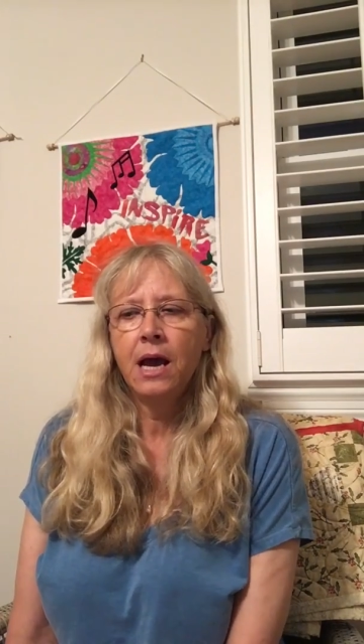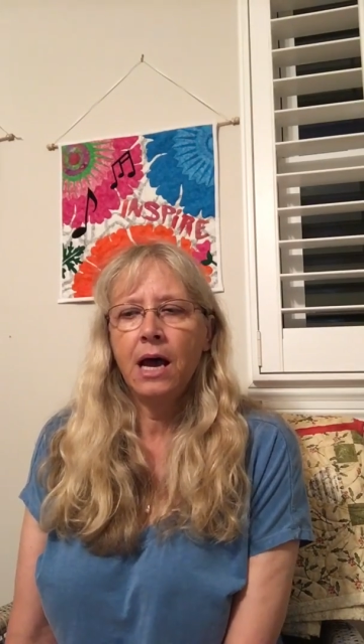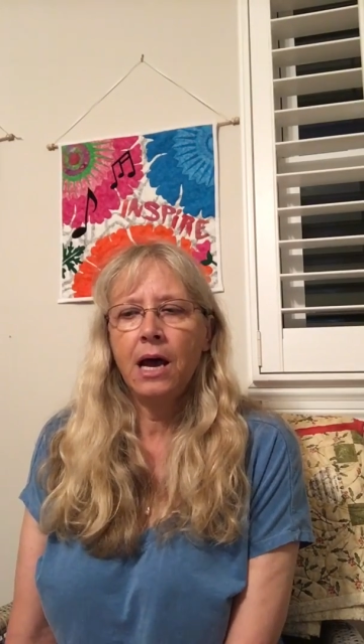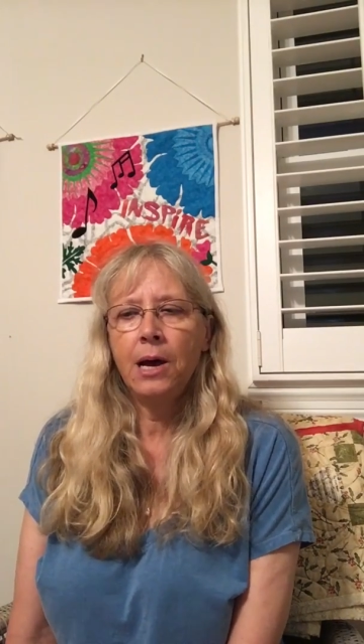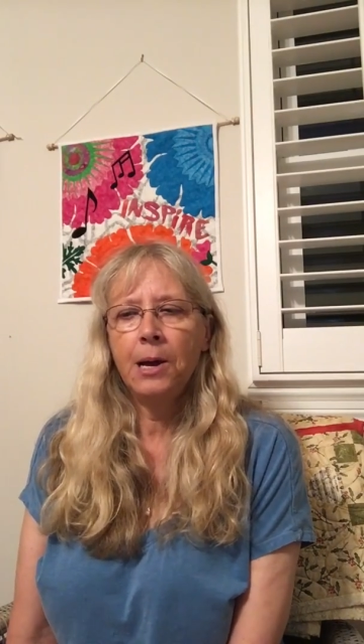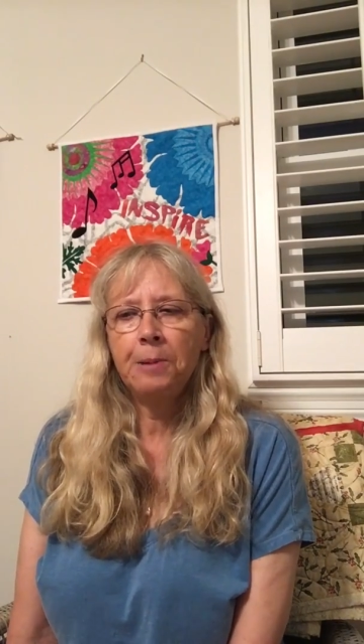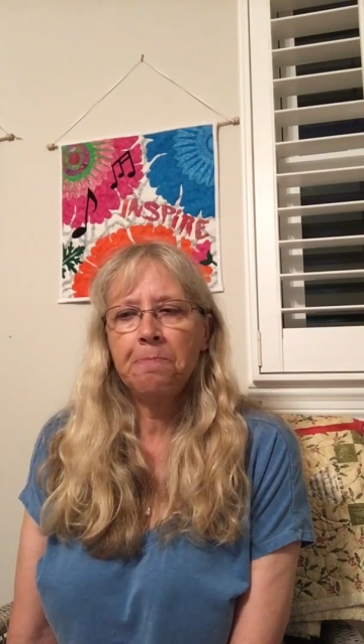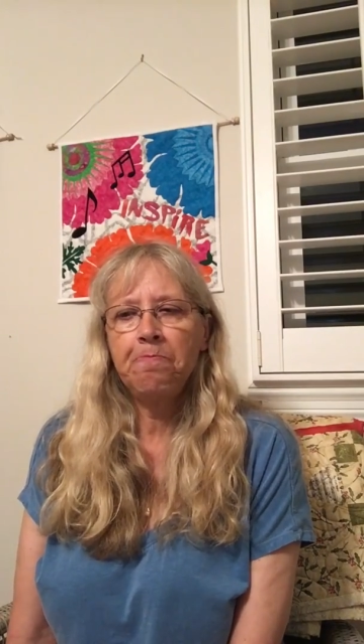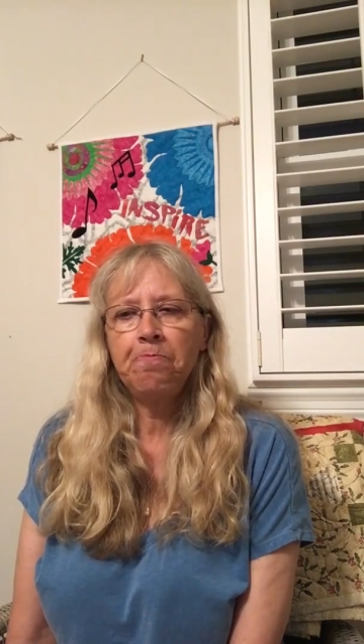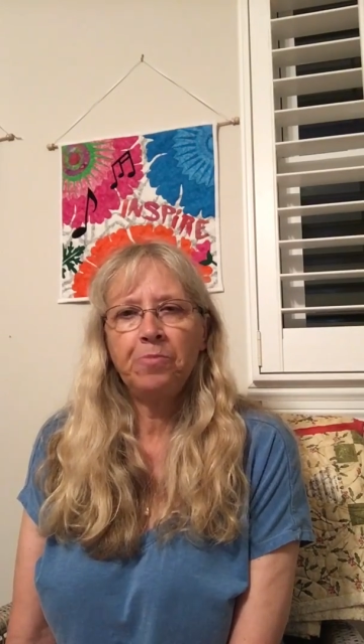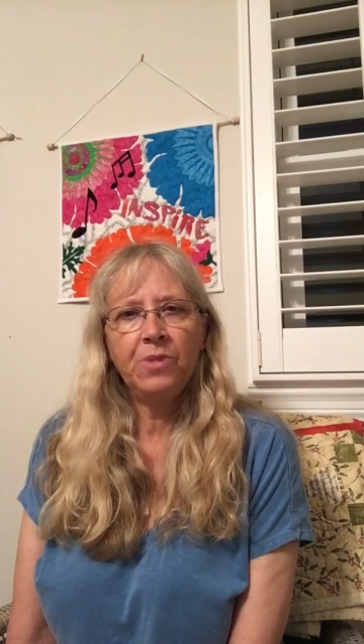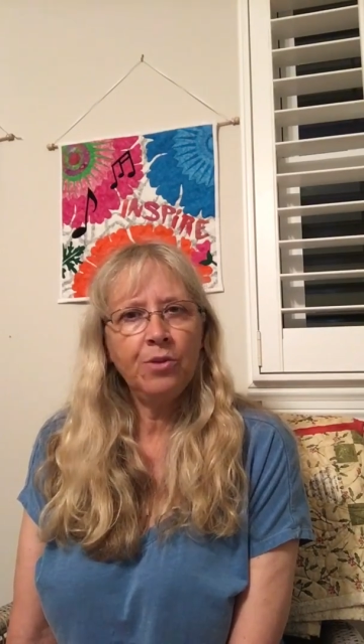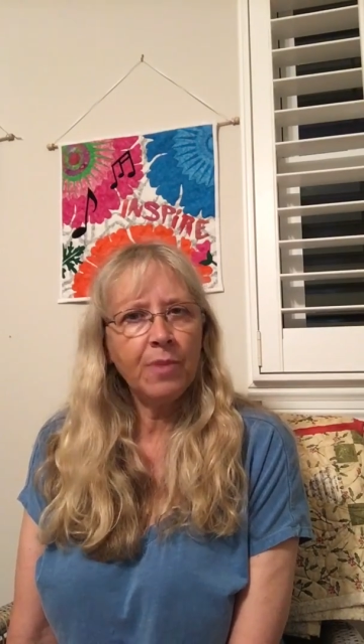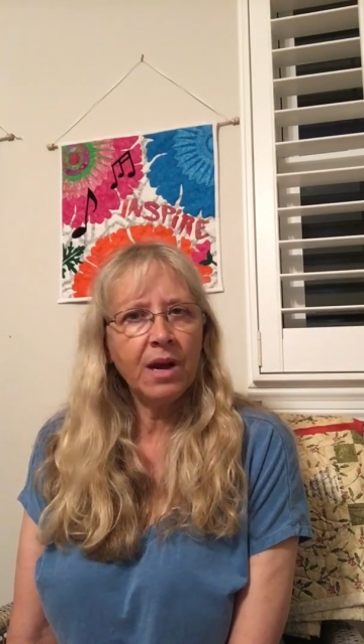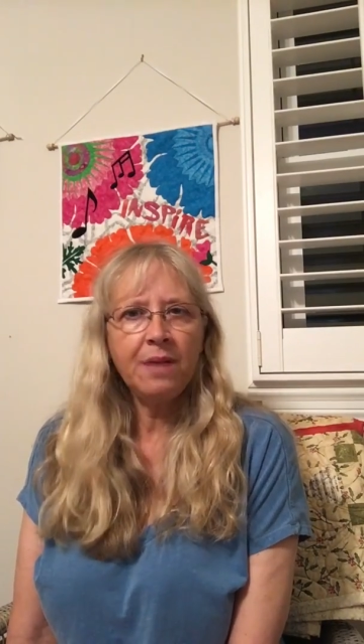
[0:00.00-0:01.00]

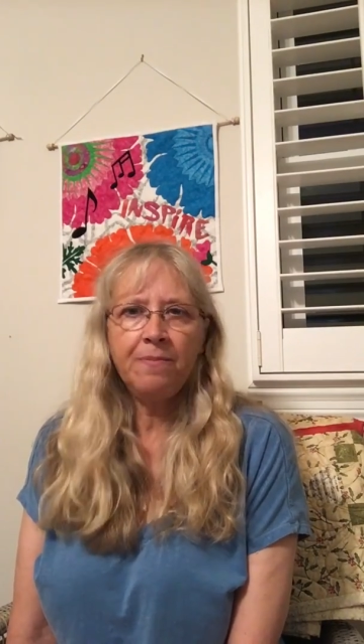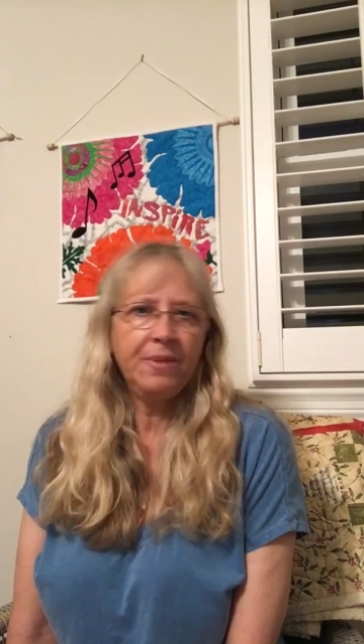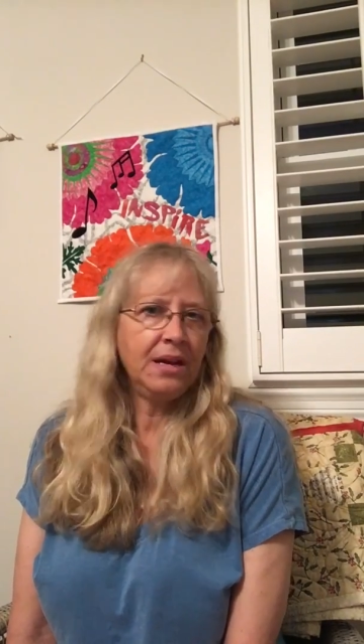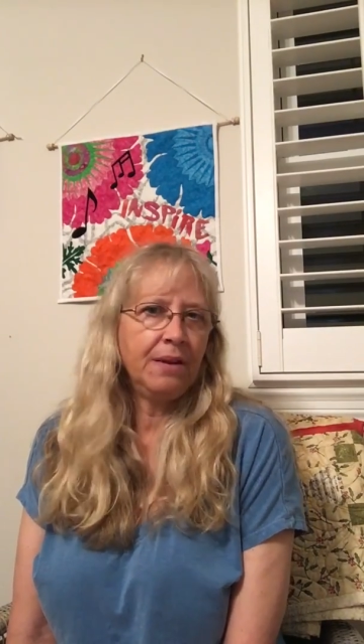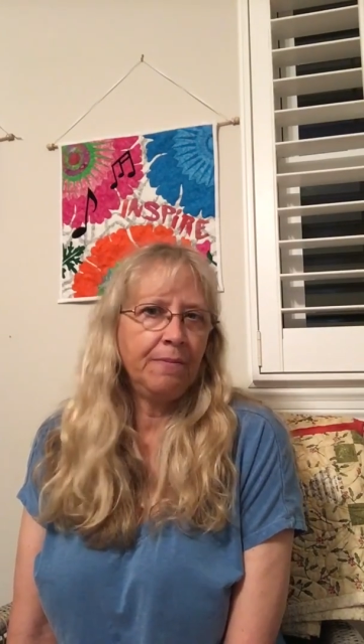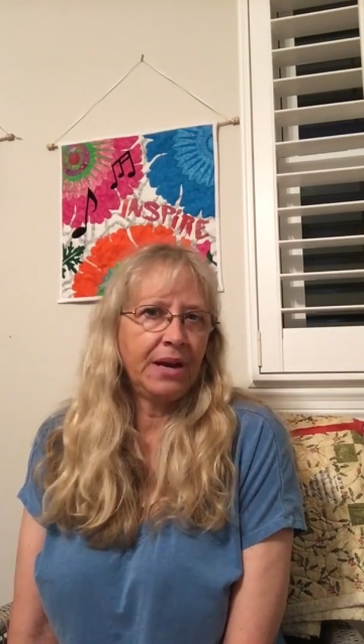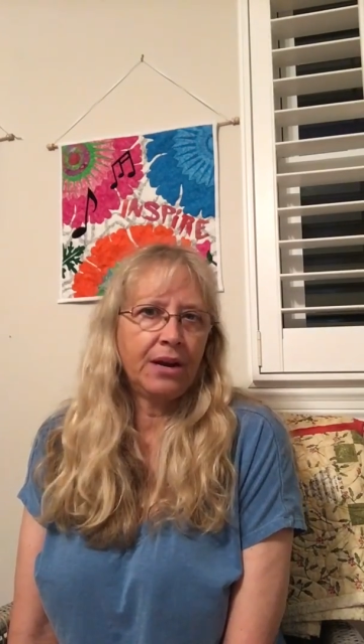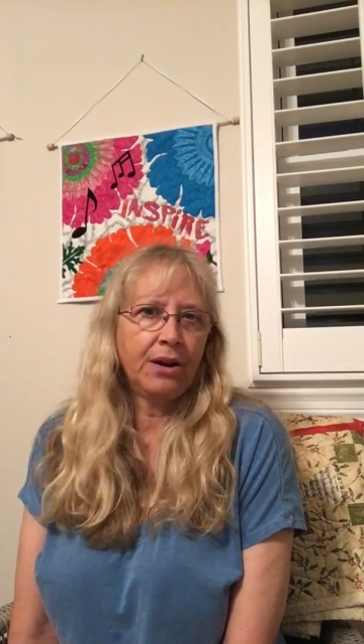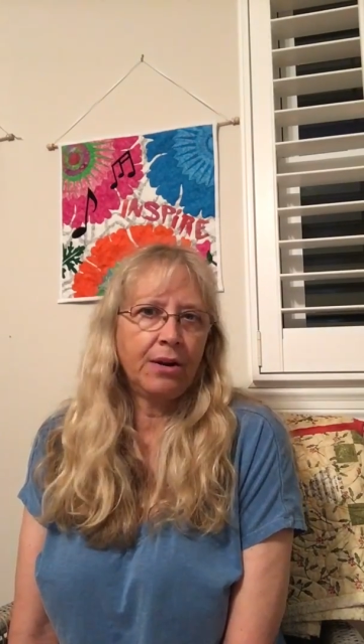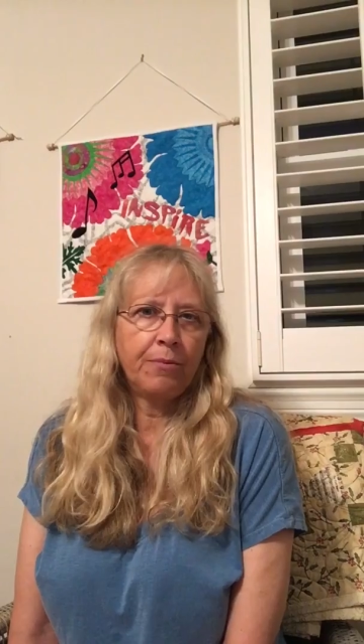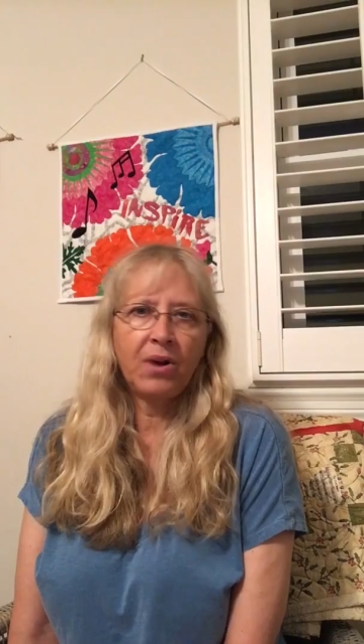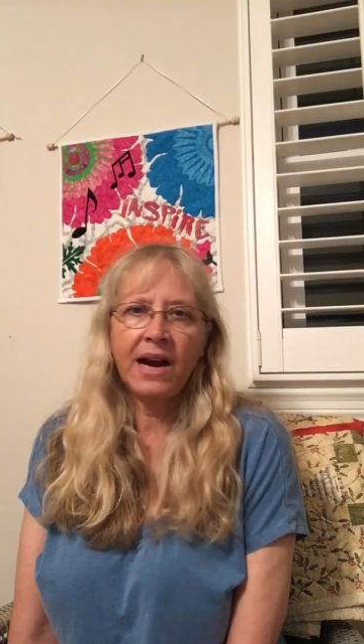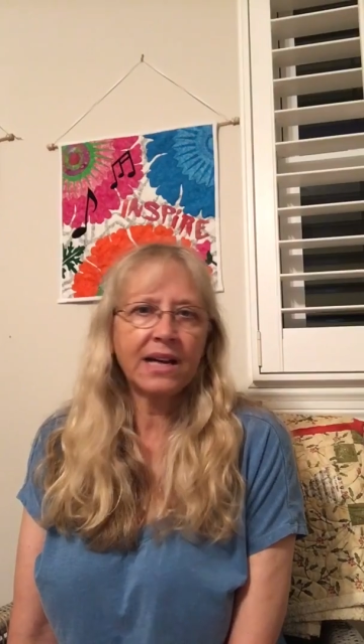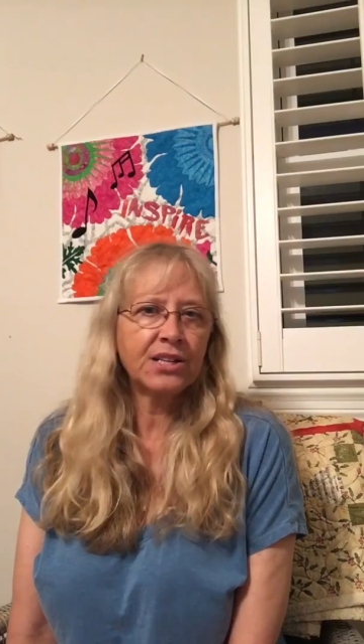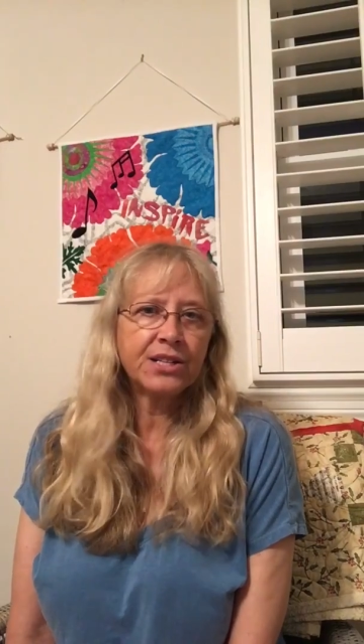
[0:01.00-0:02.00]
You might be a better
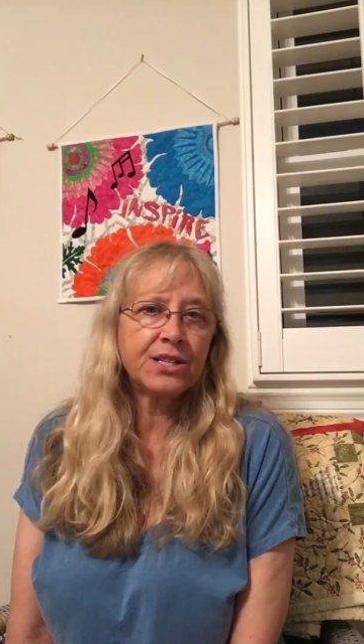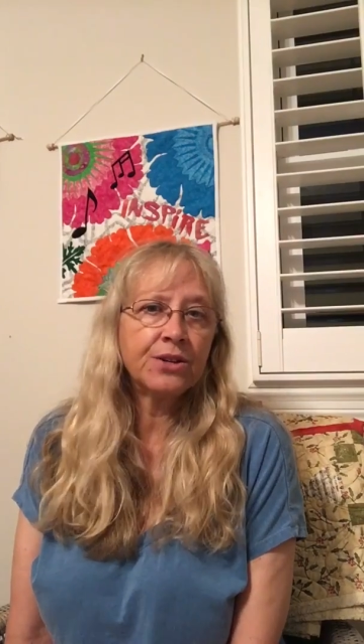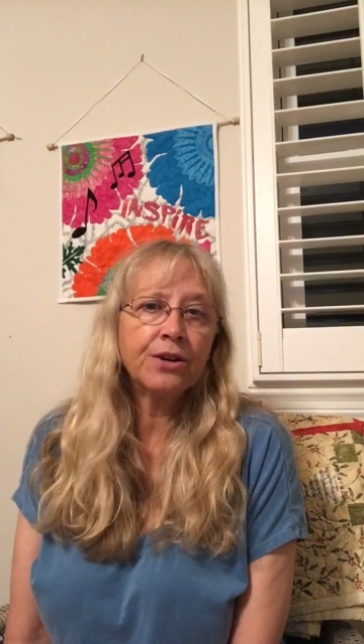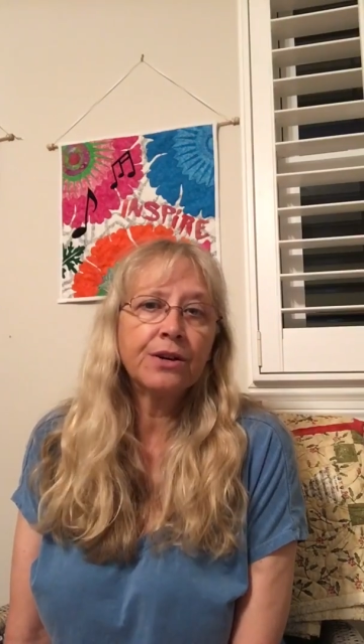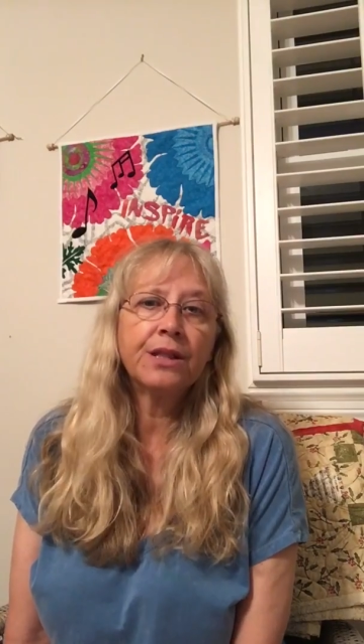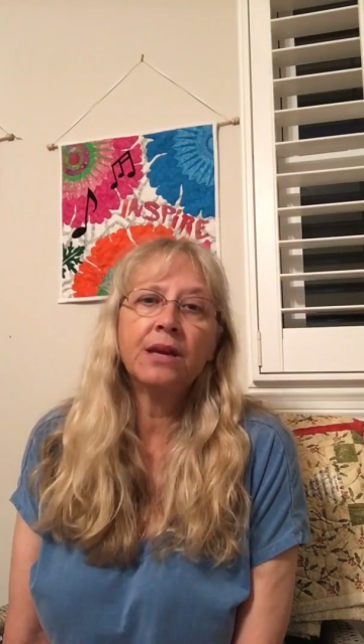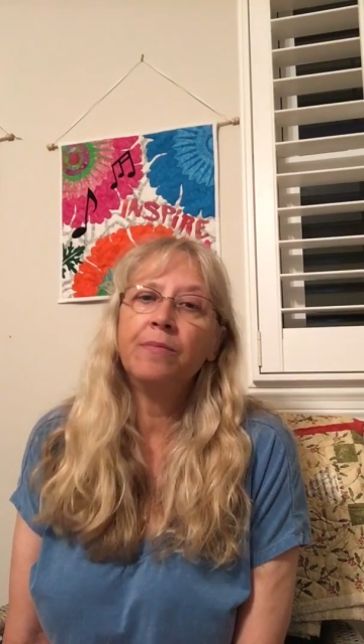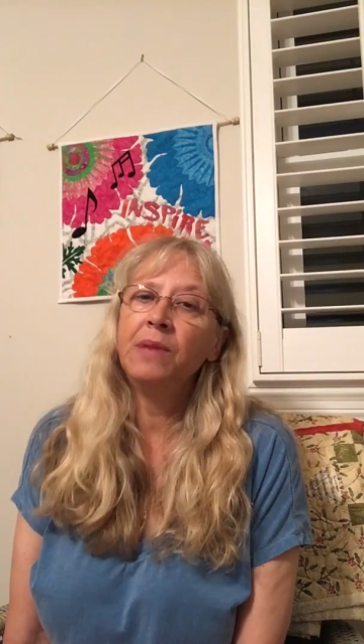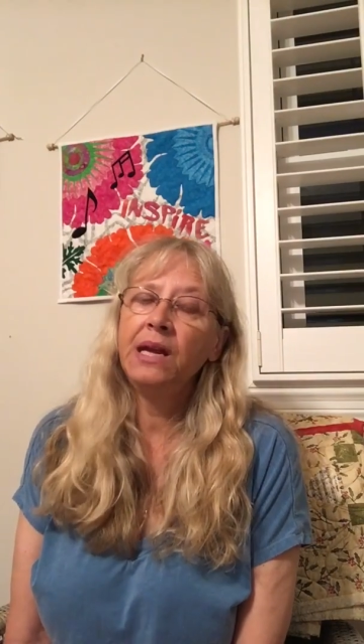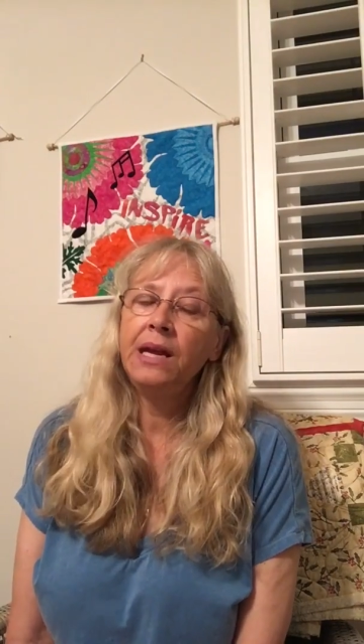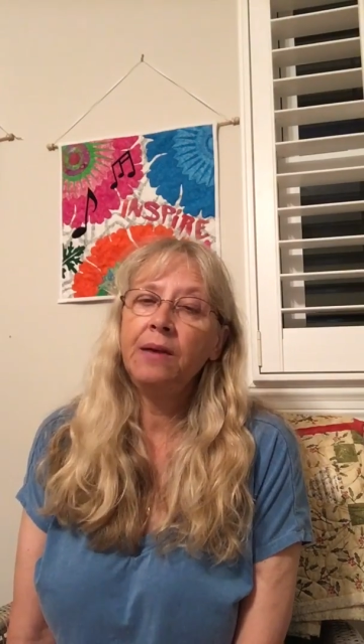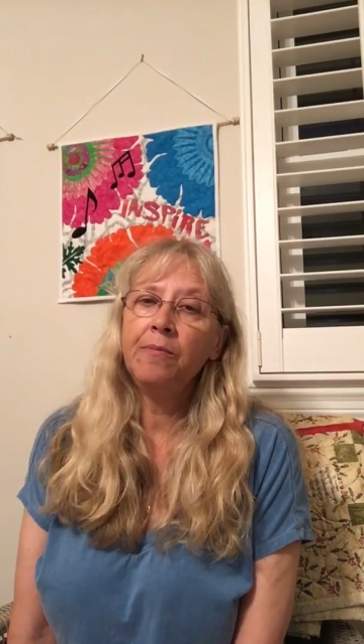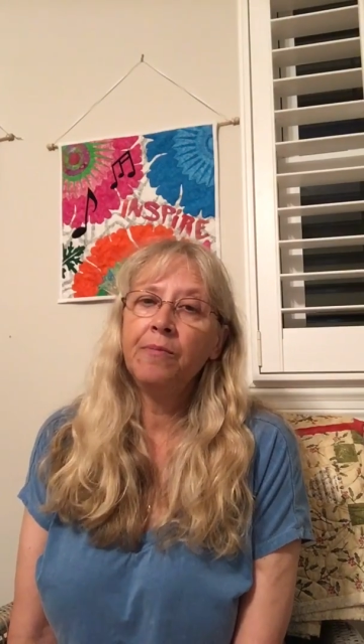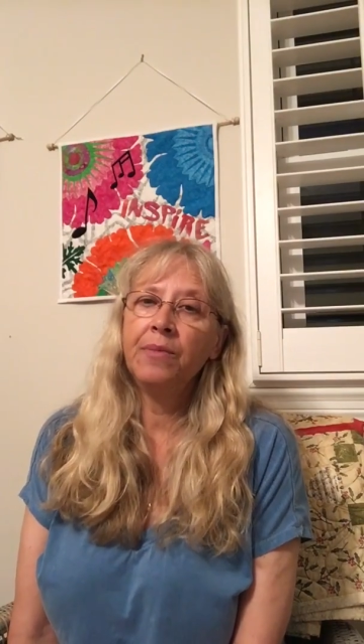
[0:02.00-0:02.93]
practicer than me,